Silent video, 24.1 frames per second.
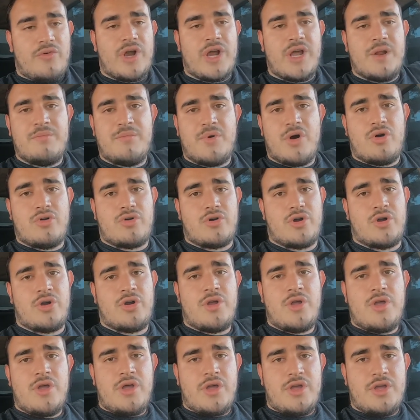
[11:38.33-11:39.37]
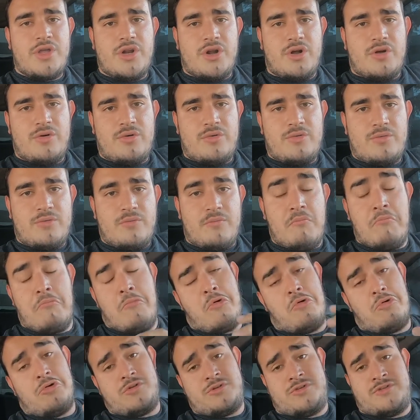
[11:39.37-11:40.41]
motor,
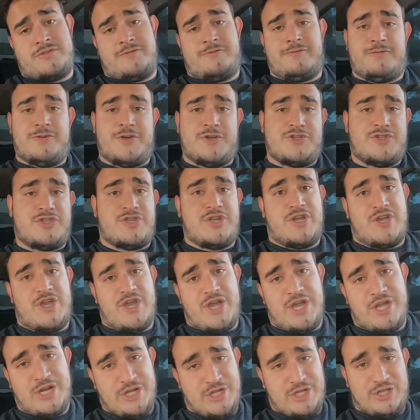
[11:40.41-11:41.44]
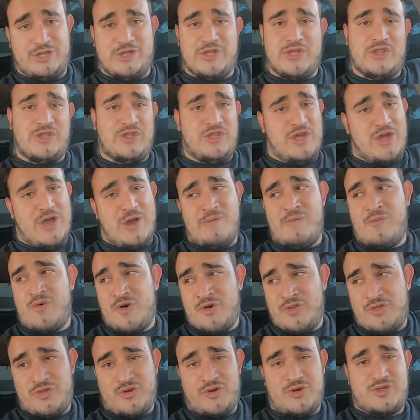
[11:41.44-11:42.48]
more sophisticated than the
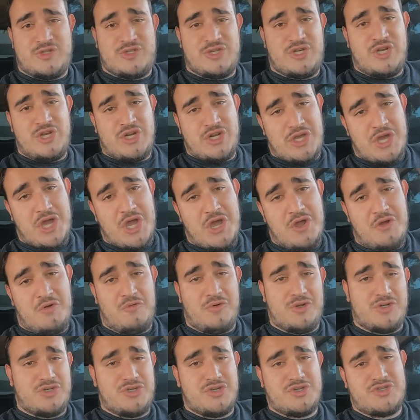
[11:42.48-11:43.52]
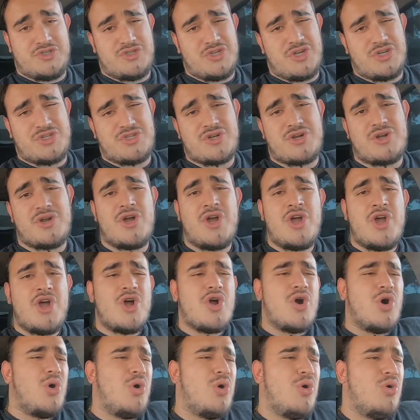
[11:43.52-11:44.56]
M113K, which is such a
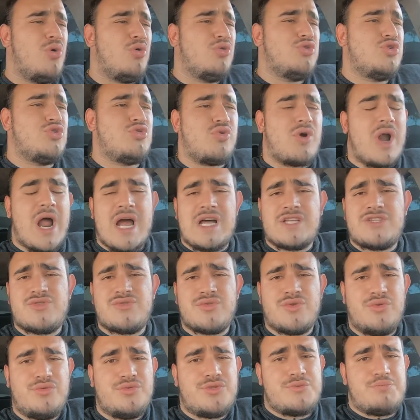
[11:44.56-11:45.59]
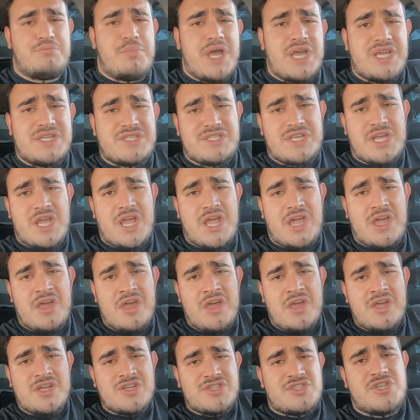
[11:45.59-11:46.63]
old grassroots basic
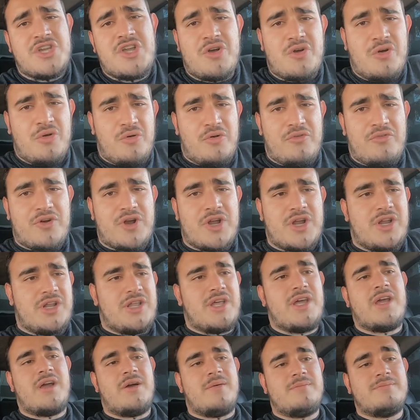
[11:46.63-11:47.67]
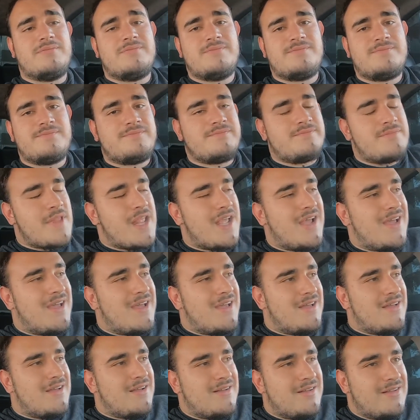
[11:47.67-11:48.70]
single overhead cam.
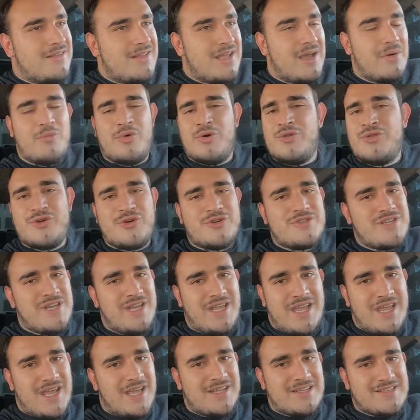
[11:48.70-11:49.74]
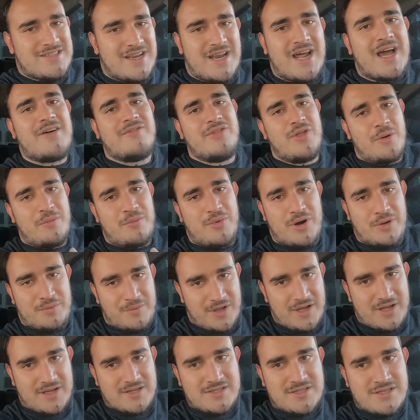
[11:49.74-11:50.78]
The M113K doesn't have that problem,
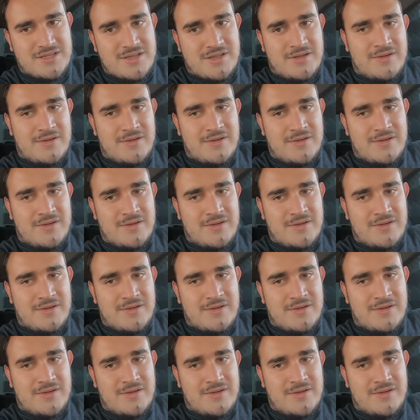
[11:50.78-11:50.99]
guys.